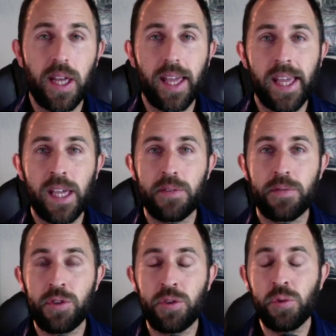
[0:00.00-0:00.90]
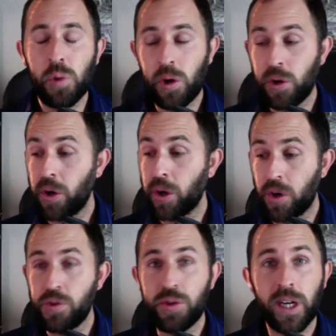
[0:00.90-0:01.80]
if you are a
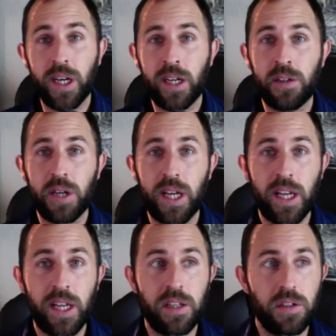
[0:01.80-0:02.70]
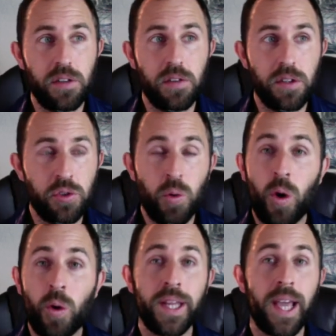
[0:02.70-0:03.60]
coach right now and you
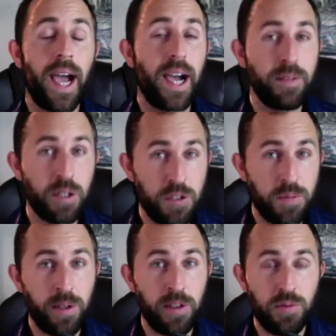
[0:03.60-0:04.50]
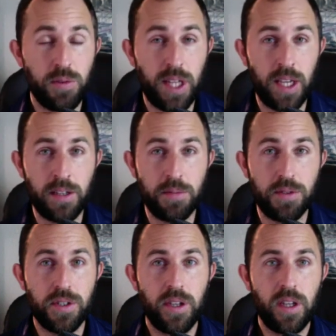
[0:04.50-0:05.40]
already have experience with
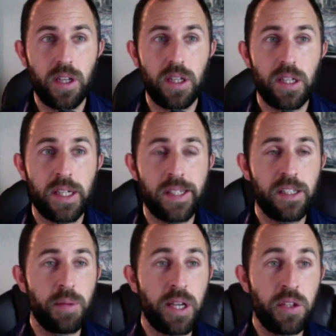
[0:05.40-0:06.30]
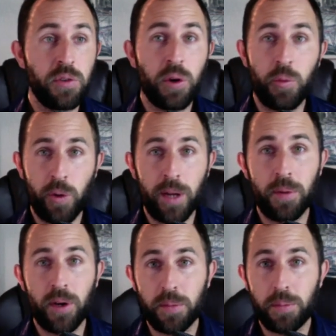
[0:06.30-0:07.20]
camps um, and you want to ramp
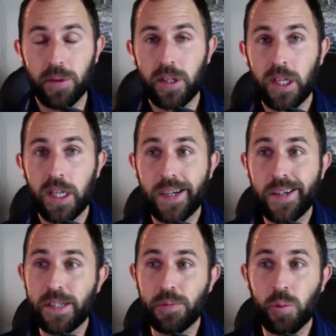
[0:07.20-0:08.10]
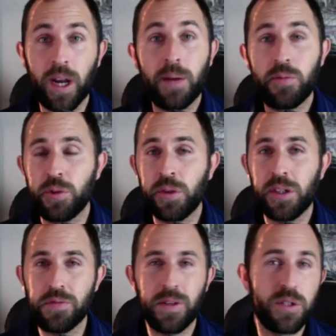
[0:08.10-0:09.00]
it up, um, what I'm doing
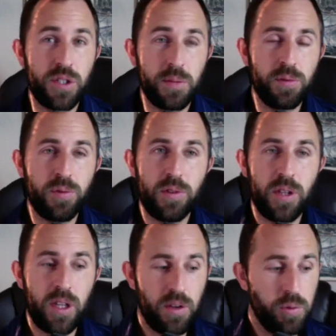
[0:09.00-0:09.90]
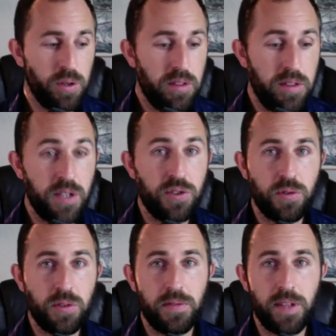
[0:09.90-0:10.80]
is very simple. With this
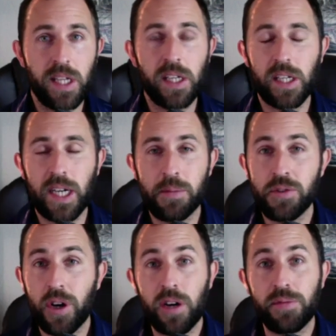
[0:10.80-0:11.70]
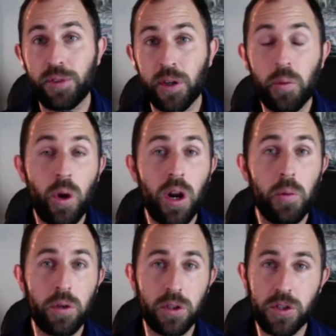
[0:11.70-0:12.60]
sort of thing, I'm just offering
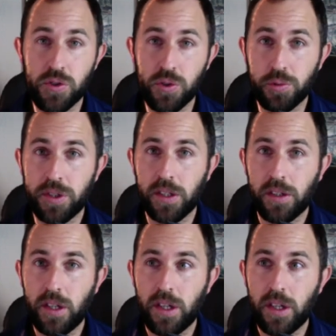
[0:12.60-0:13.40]
one-on-one consulting